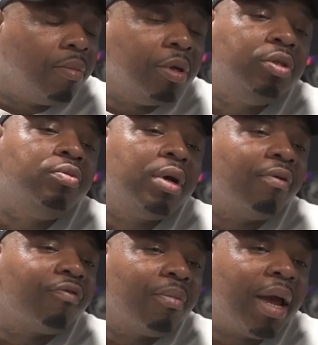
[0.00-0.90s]
But you come
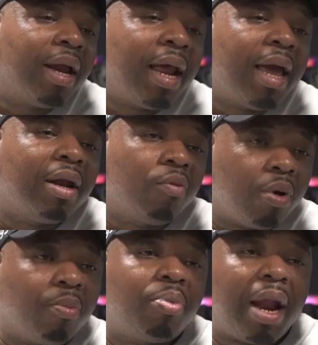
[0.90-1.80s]
from Atlanta
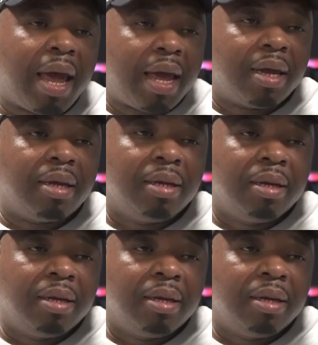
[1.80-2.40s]
with a plan,